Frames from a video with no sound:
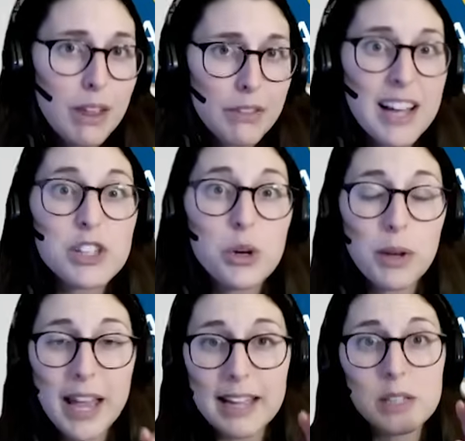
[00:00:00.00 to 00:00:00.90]
that's
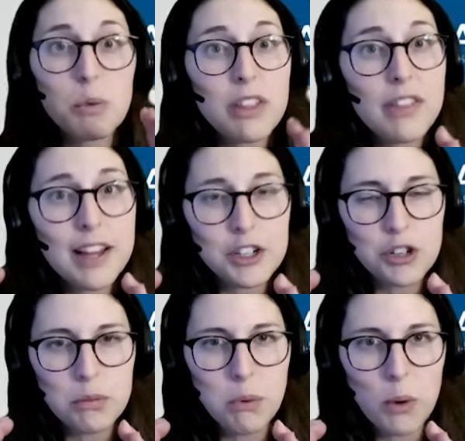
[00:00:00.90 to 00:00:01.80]
okay. It's within that
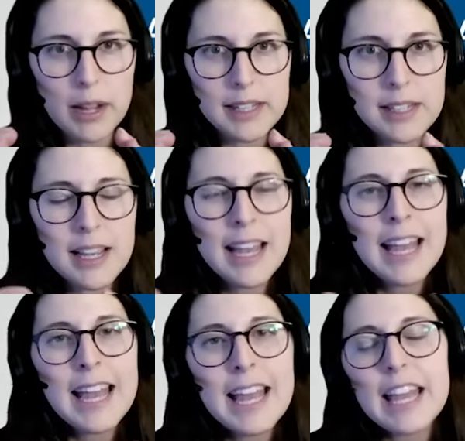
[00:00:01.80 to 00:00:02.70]
2 points.
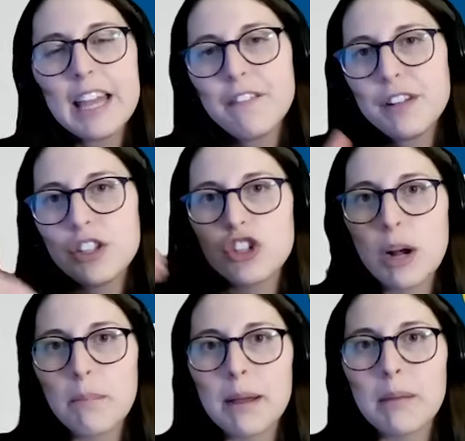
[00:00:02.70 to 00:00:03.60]
If it's
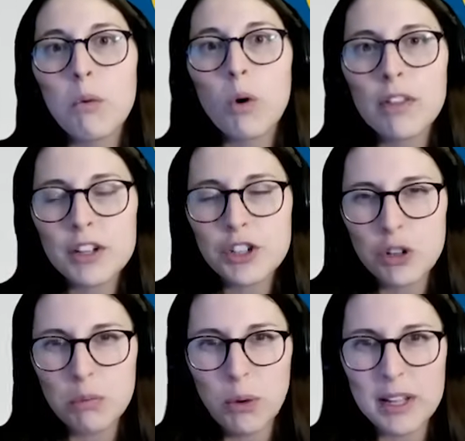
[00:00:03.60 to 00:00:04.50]
jumping more than
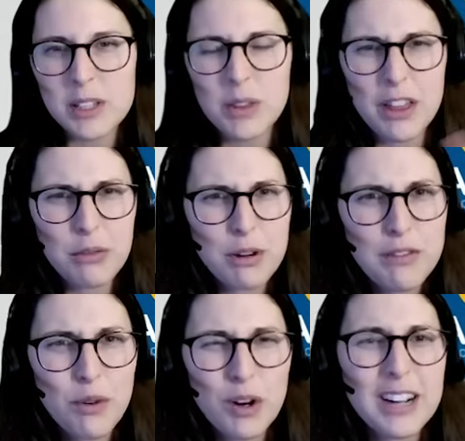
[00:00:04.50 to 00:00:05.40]
2 points, so that 3,
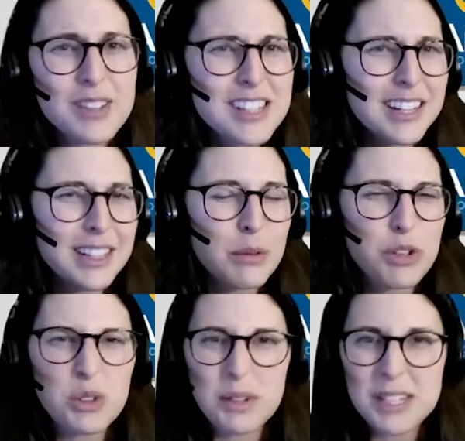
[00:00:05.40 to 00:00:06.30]
4, now suddenly we're
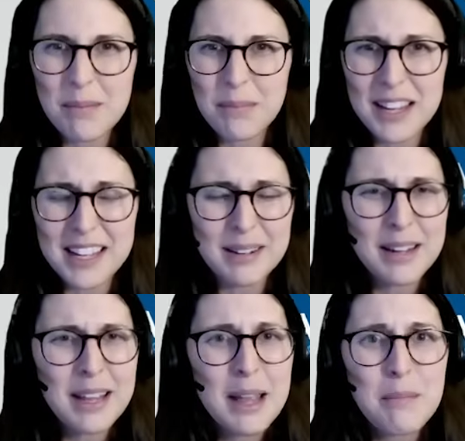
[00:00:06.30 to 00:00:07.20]
doing something and
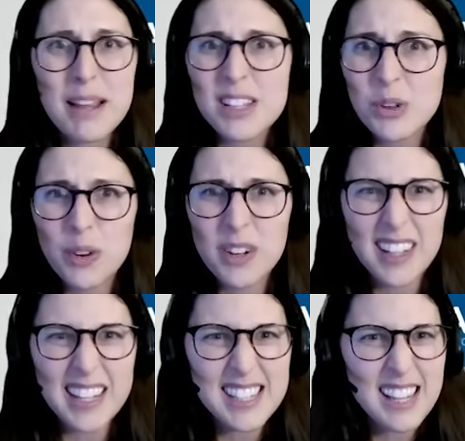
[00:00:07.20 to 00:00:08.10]
pain's going to
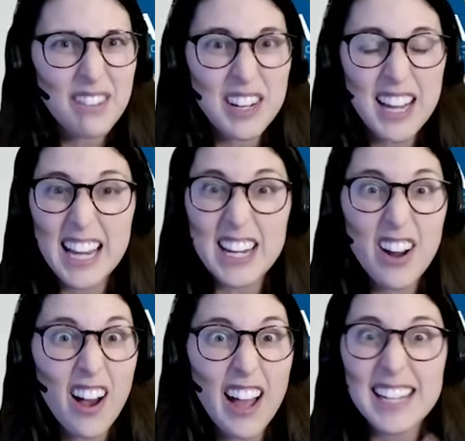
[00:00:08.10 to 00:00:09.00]
like 7, 8,
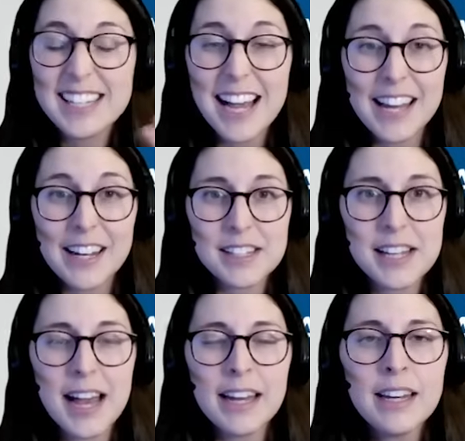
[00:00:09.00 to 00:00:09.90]
9, 10 out of
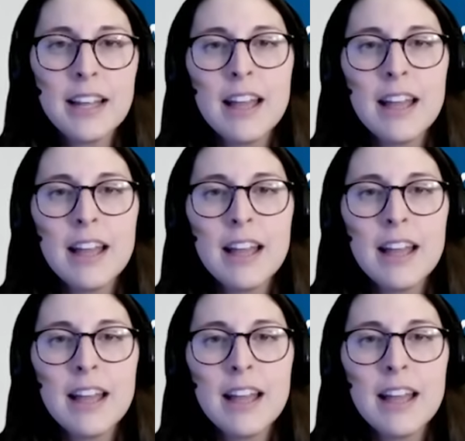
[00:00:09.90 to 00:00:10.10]
10,